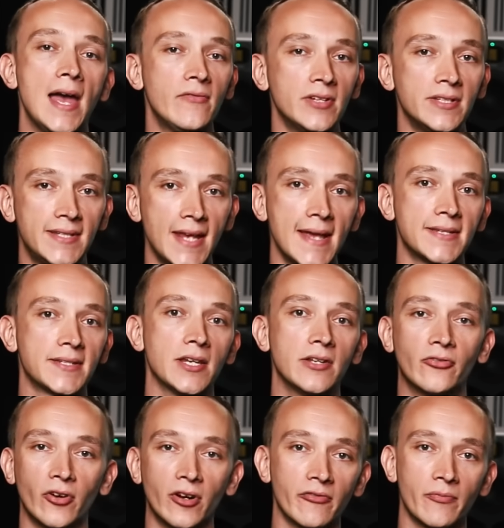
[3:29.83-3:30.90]
have a desk in
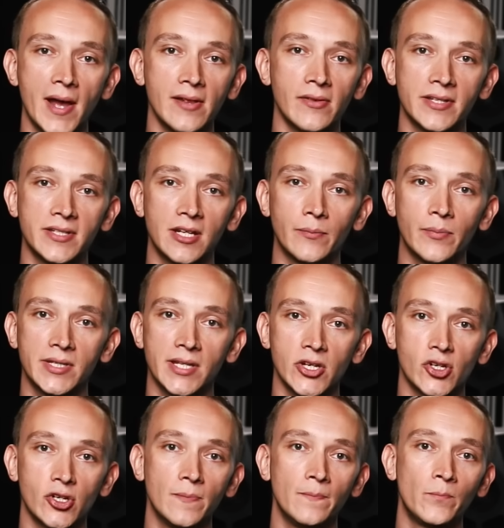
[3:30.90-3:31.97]
front of my listening
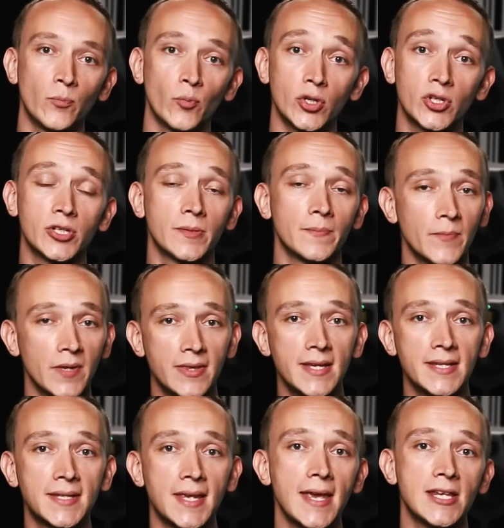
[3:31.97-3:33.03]
position, which in
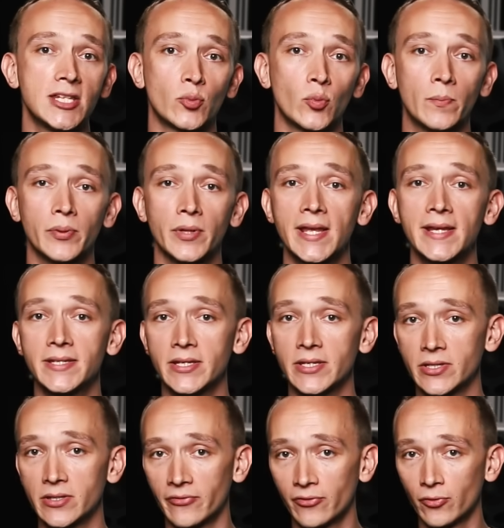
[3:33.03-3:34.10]
this case
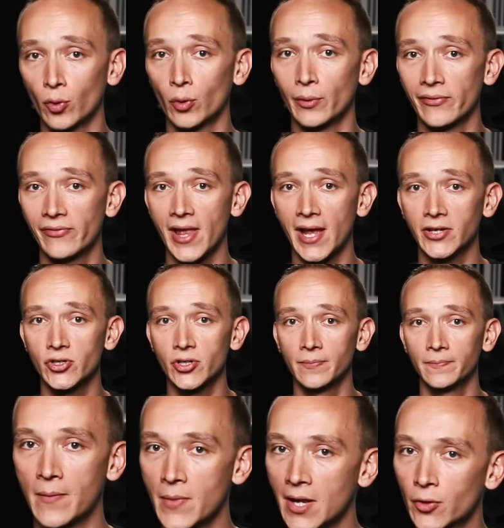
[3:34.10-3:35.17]
replaces the floor reflection.
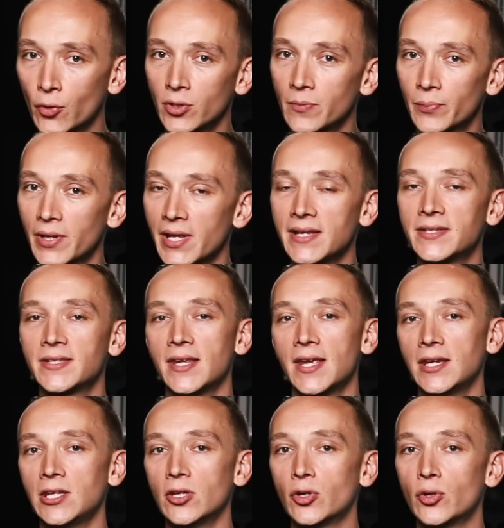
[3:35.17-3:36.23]
I'm not going to place
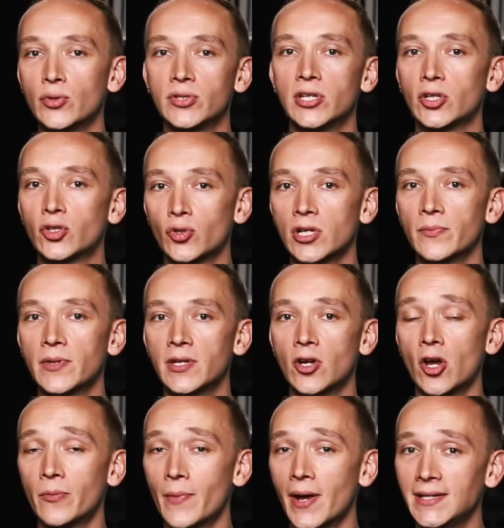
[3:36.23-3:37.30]
any acoustic treatment
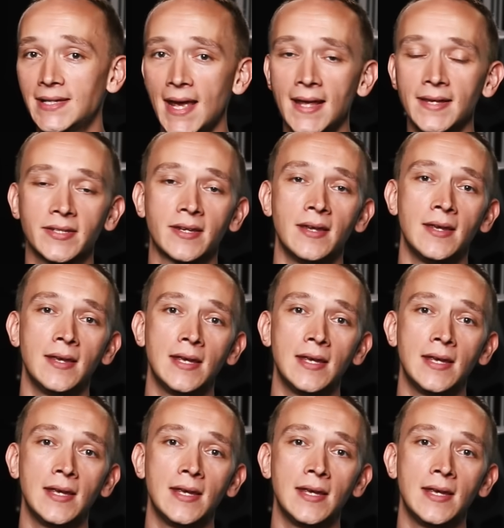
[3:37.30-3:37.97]
on my desk.